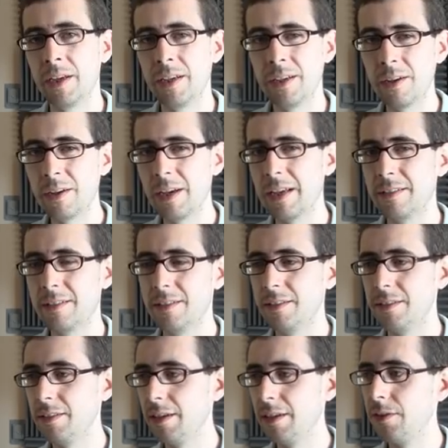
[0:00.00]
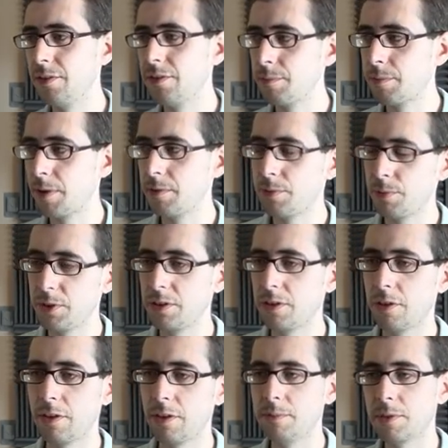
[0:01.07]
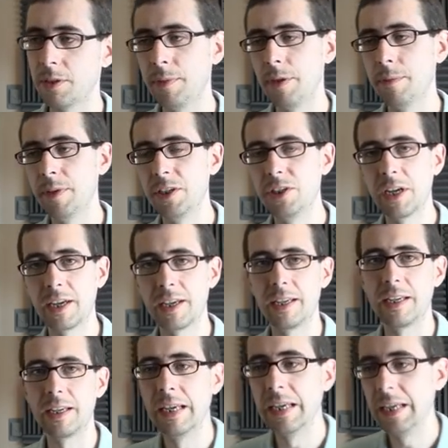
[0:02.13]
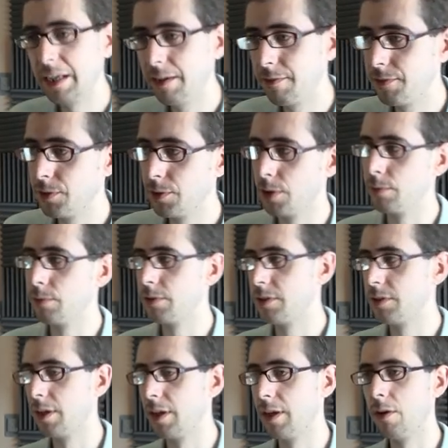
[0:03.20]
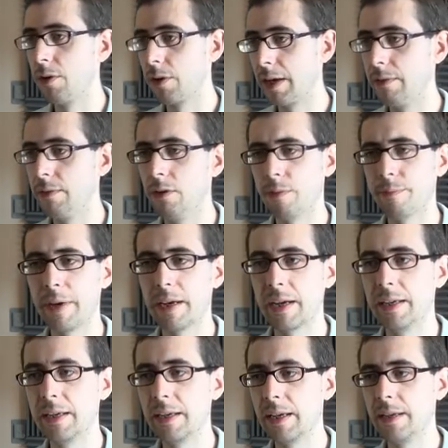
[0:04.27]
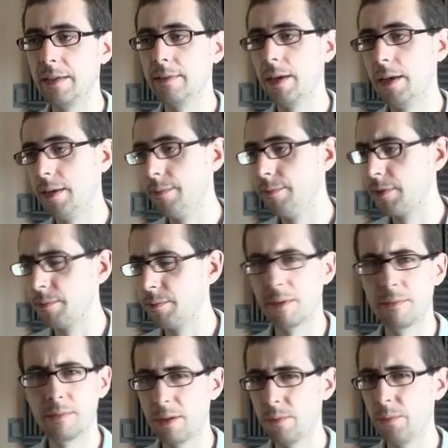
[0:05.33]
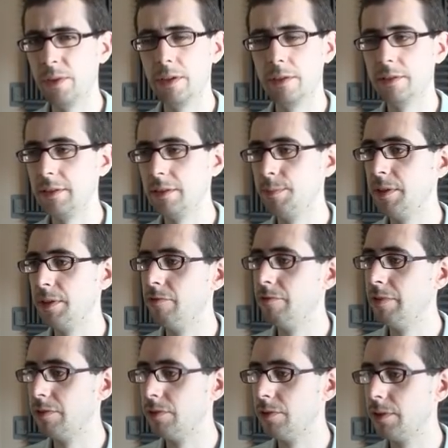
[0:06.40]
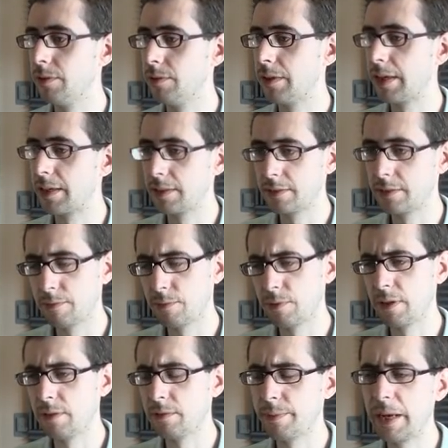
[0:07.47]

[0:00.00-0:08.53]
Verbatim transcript: You don't get to, you know, sometimes switching the themes can be a bit janky if you don't uh, log out and log back in again. Um, sometimes, like, windows need to be redrawn and all that kind of stuff with themes.